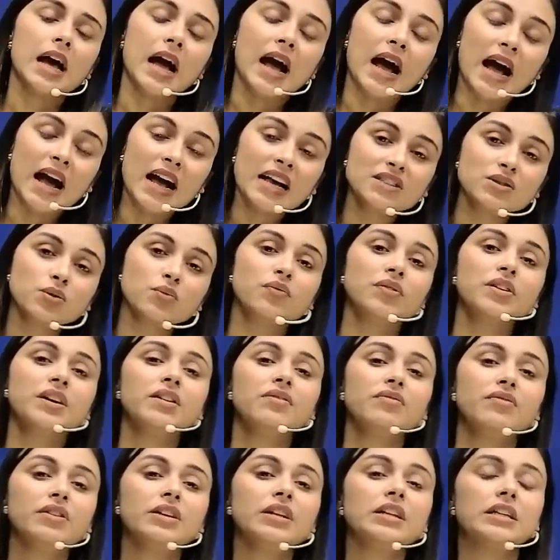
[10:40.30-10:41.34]
as we
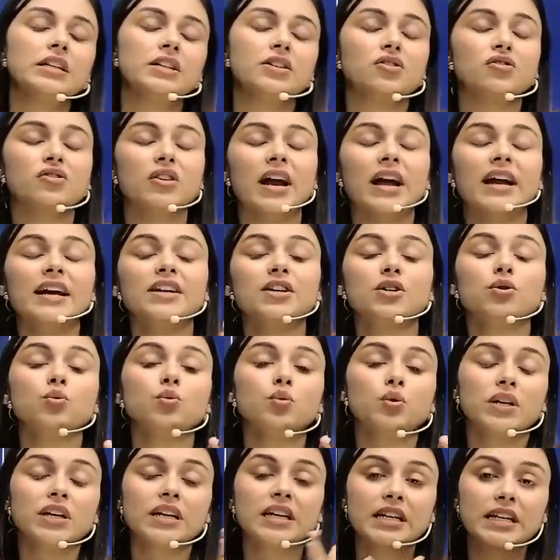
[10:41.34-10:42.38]
will try
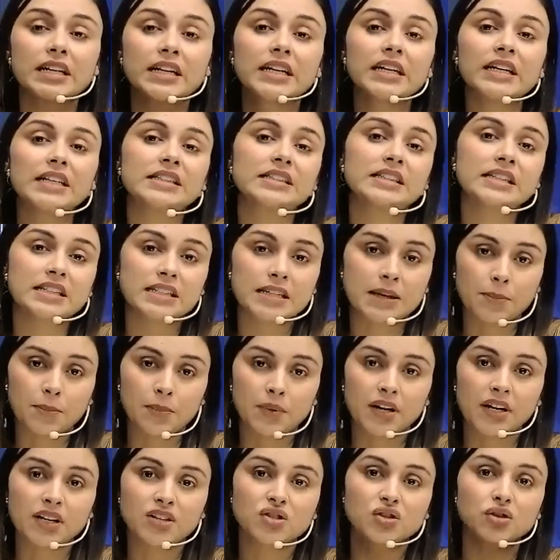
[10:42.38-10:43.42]
to decrease the
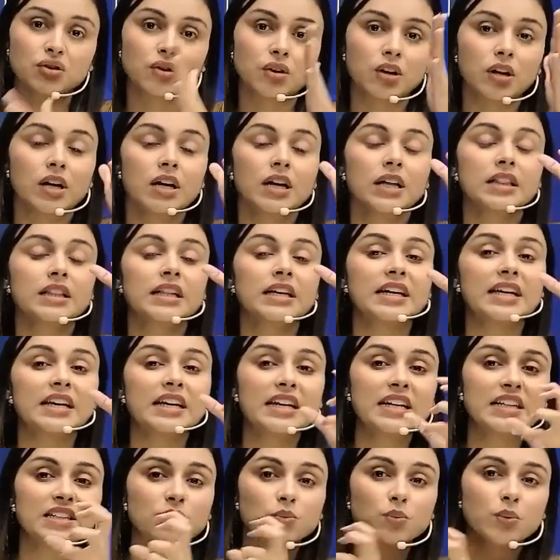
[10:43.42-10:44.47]
temperature the
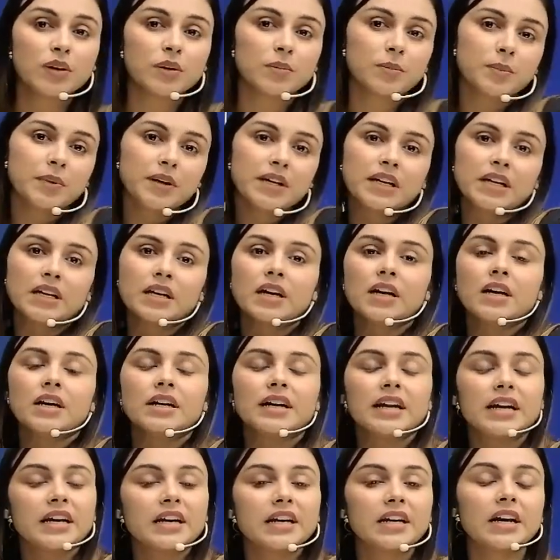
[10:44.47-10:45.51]
heat will be
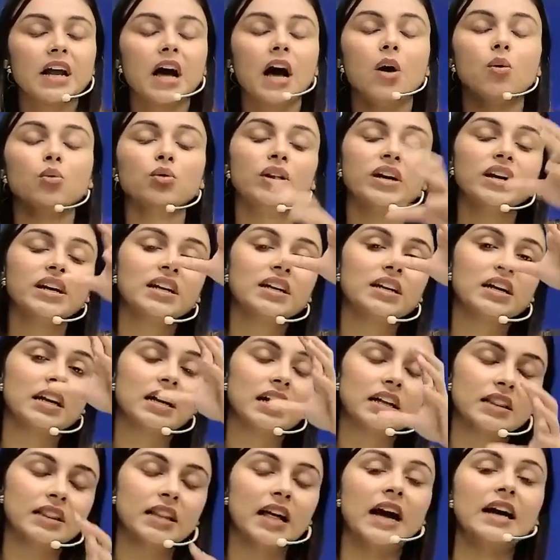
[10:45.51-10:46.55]
taken out and
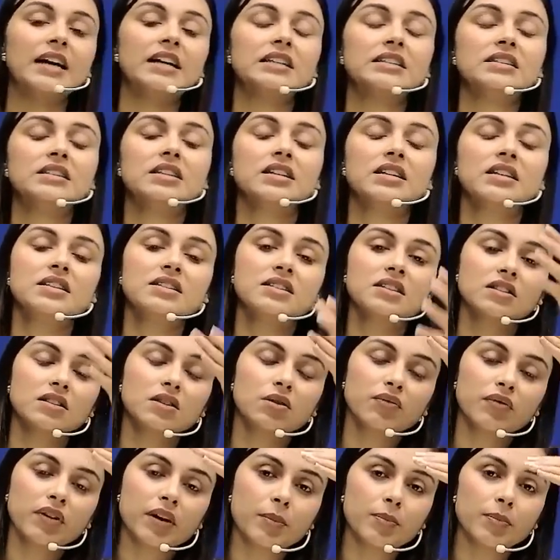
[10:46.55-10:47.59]
that is the reason
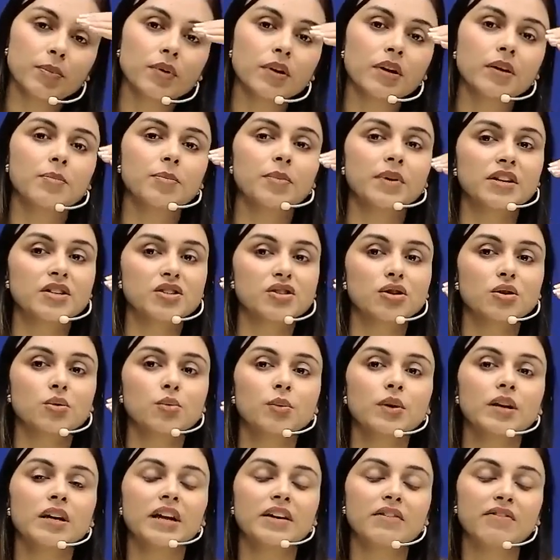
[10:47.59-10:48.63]
the vapor pressure
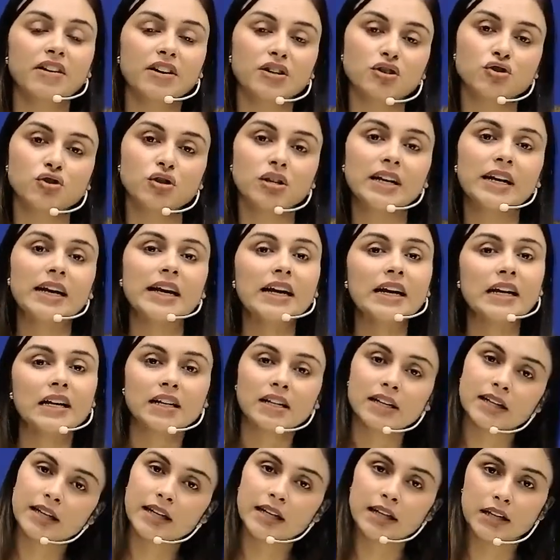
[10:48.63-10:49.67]
will eventually
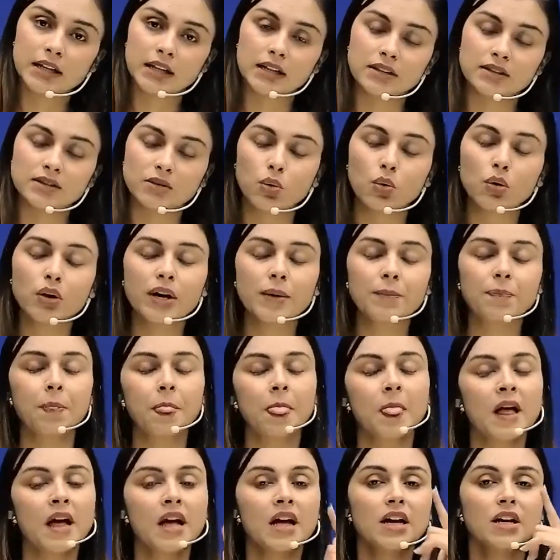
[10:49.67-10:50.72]
decrease okay
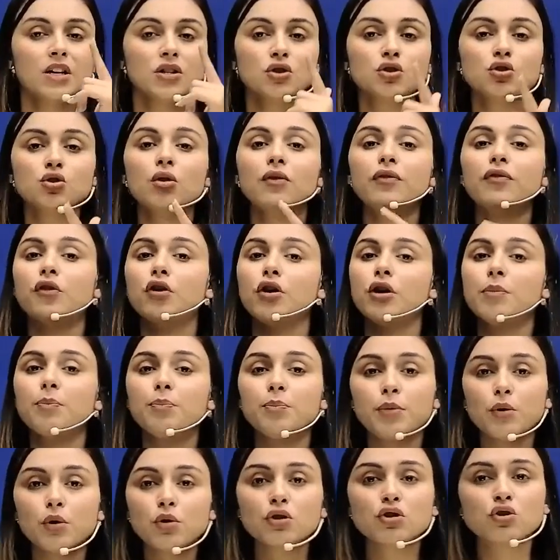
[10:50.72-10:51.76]
so for a
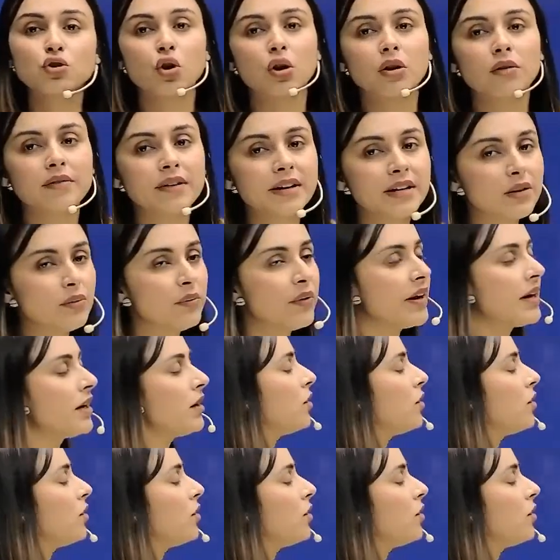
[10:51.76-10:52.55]
pure solvent when a